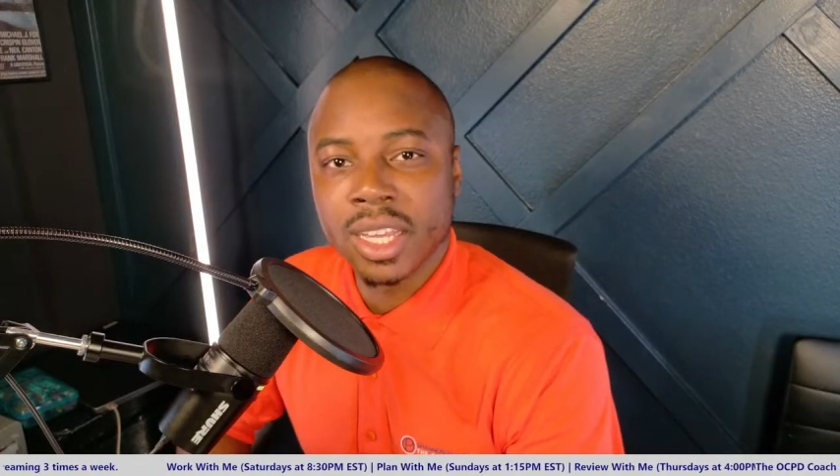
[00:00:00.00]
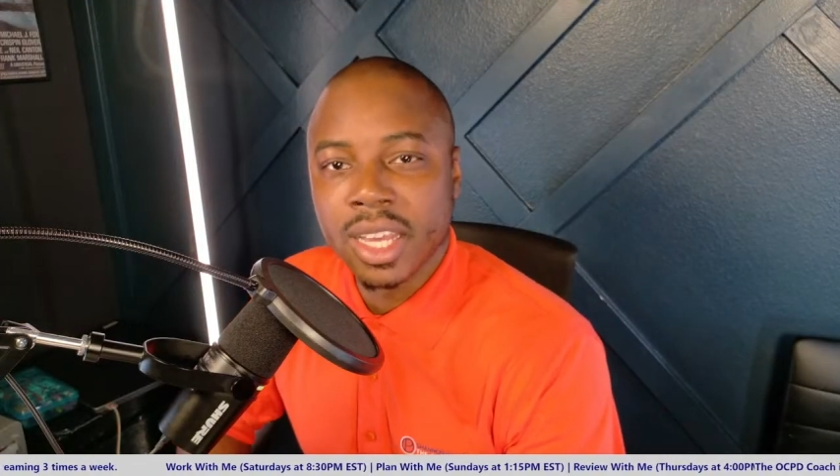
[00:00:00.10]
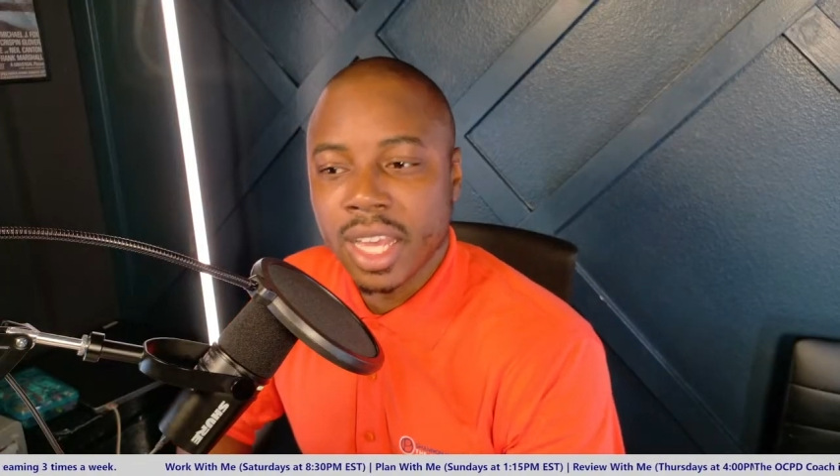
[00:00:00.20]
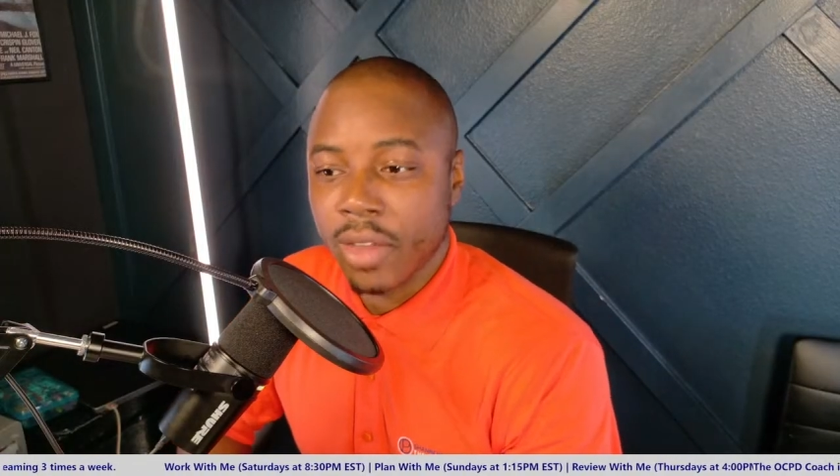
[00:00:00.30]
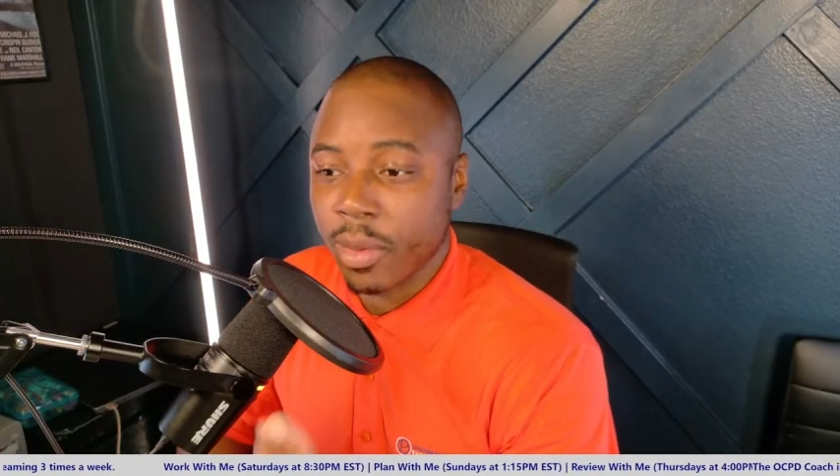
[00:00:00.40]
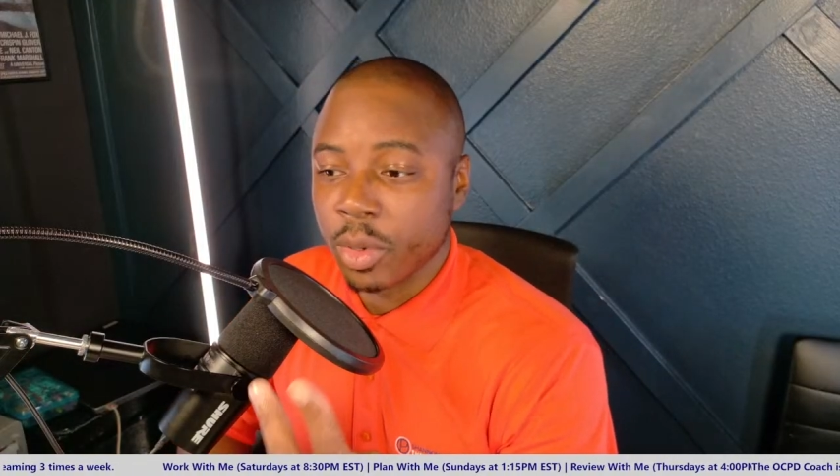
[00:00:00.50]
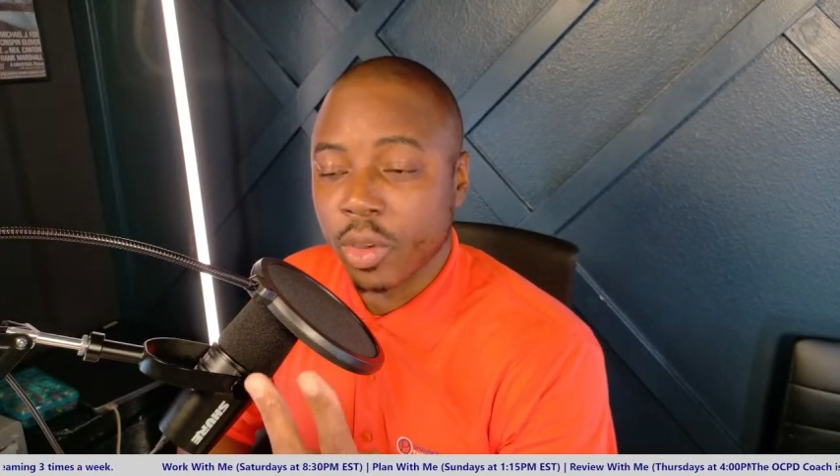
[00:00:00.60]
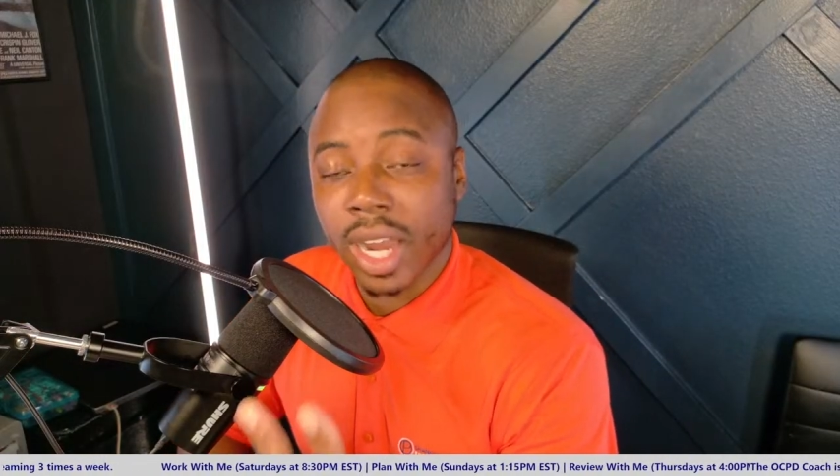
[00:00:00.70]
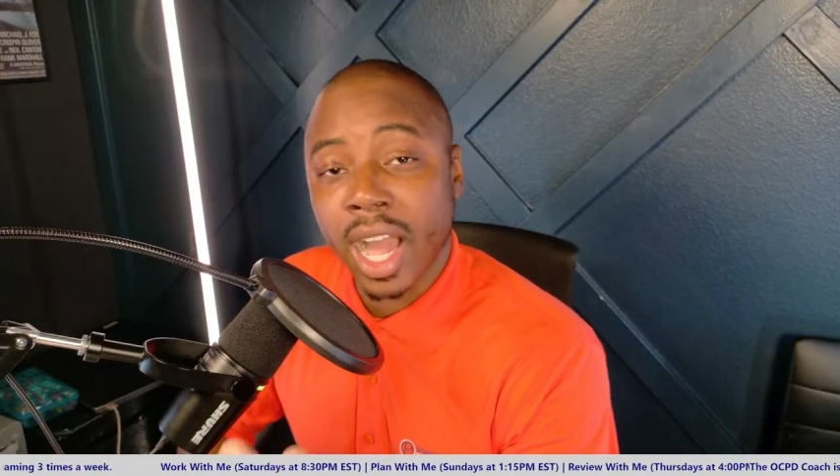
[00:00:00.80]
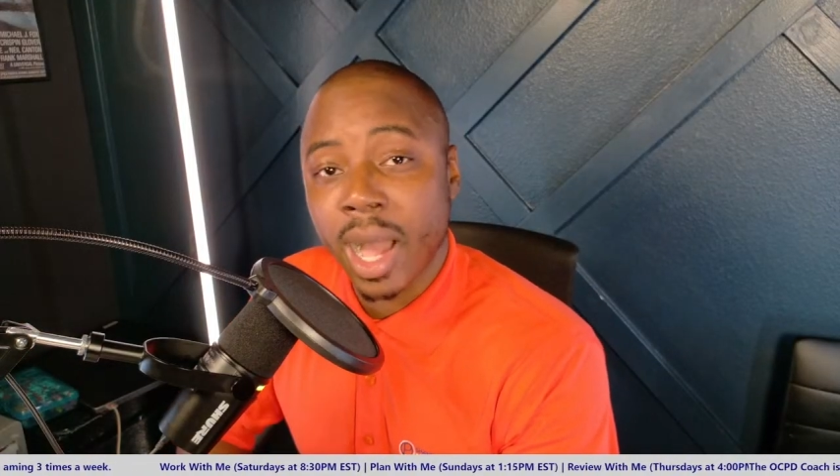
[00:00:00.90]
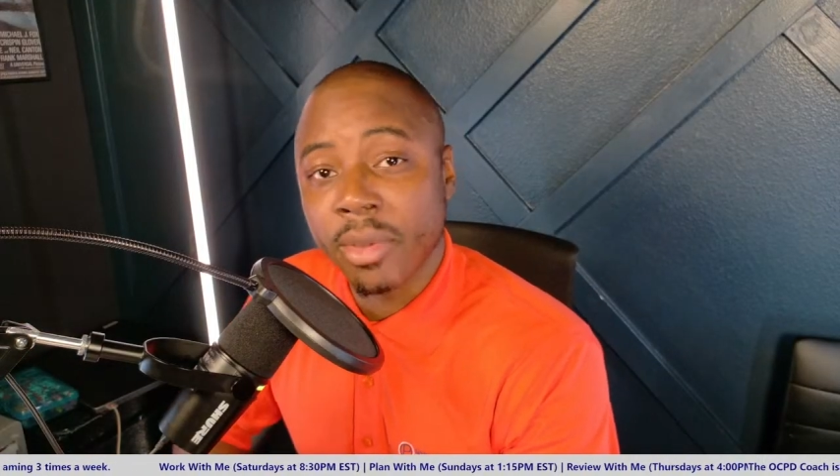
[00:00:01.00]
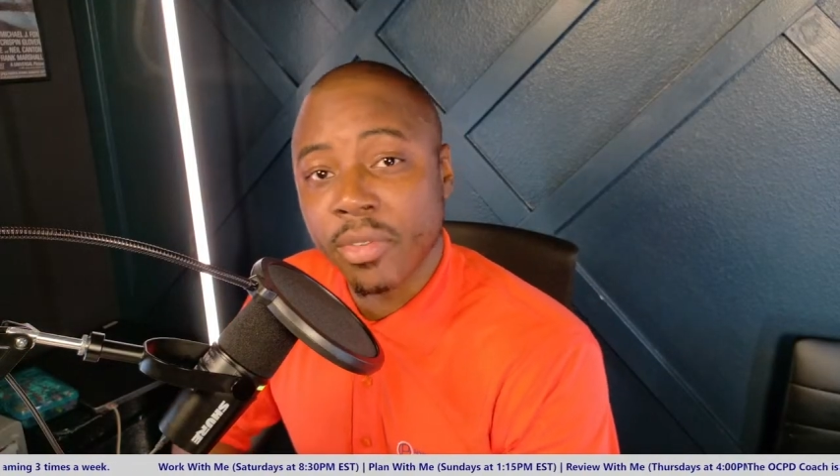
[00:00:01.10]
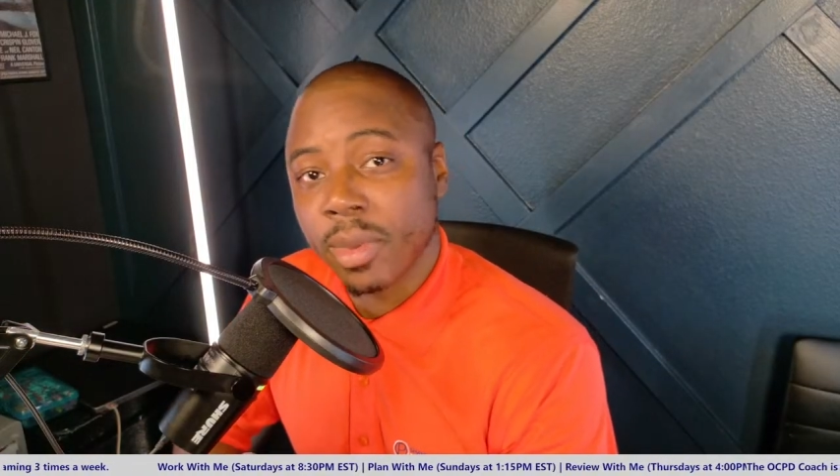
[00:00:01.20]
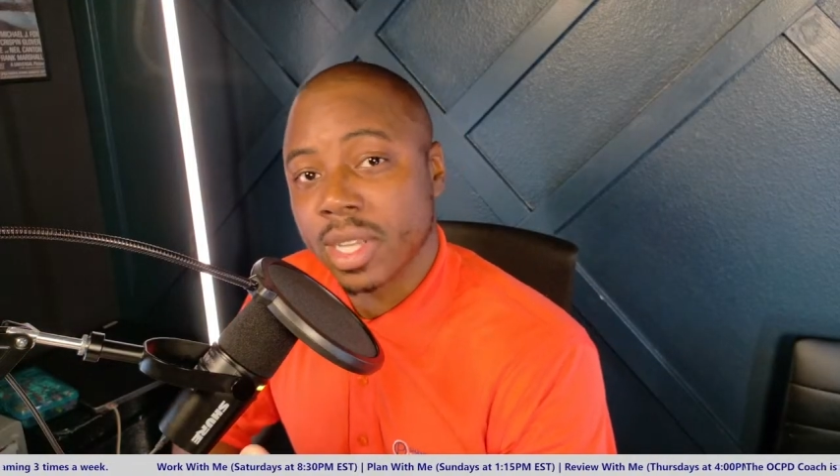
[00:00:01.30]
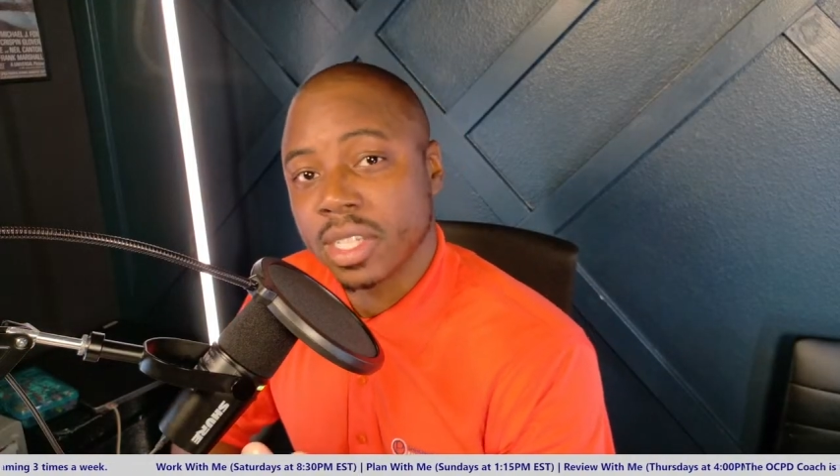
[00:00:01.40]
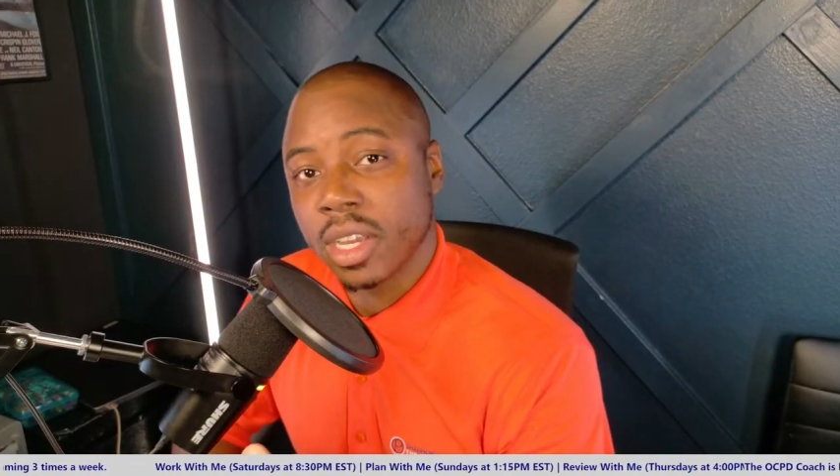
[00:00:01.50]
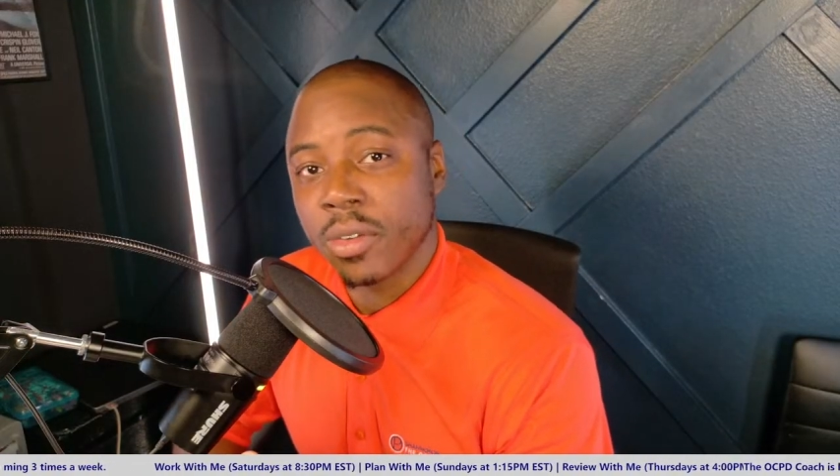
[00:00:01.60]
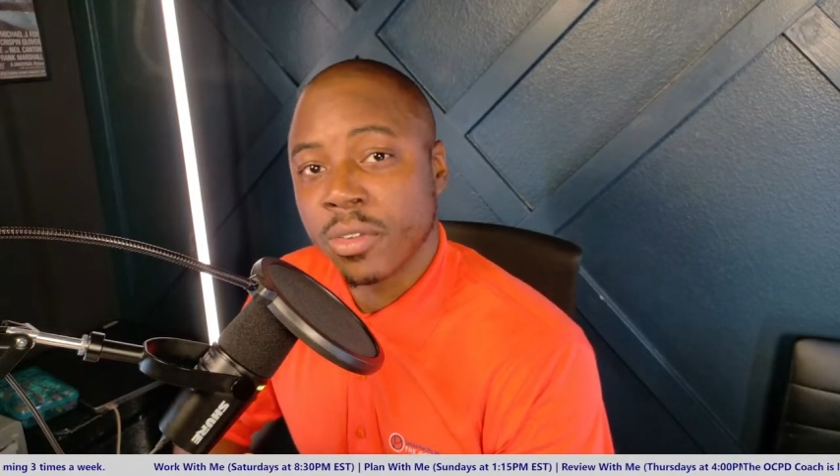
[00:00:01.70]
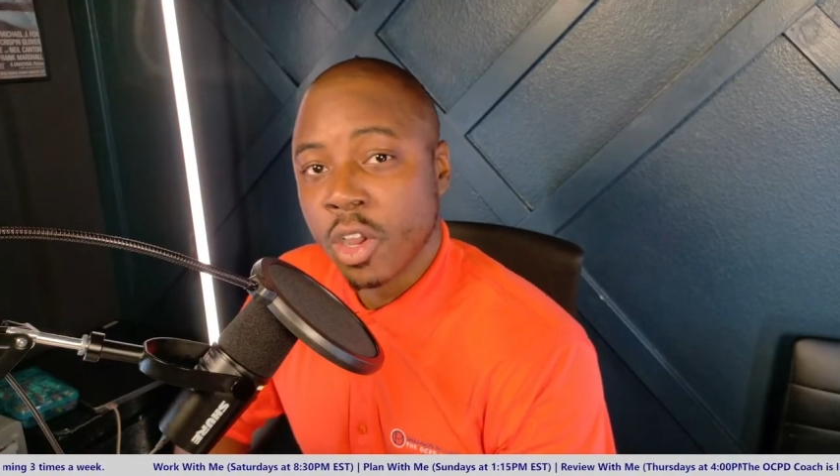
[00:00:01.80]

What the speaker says: if I'm doing a hobby for myself,